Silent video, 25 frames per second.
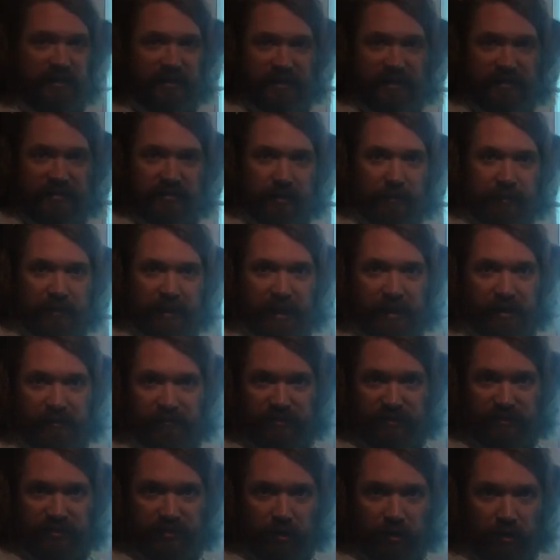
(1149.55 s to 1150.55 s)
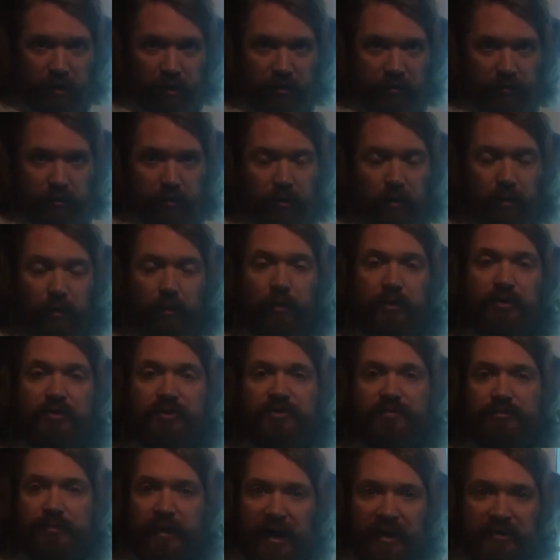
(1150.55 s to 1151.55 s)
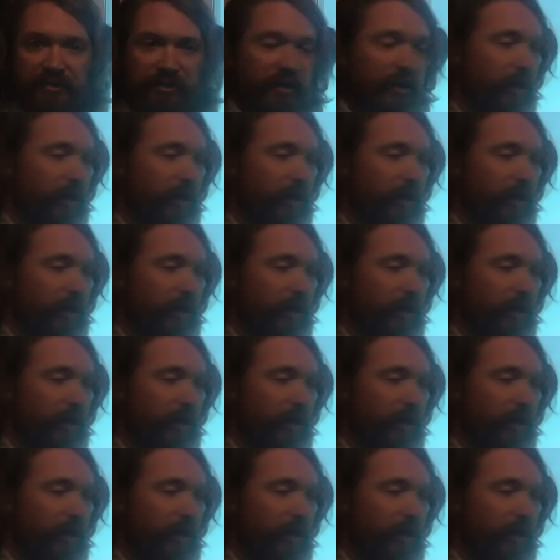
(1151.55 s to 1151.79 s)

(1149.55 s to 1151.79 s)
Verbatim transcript: this coming out of a star, well, you just match it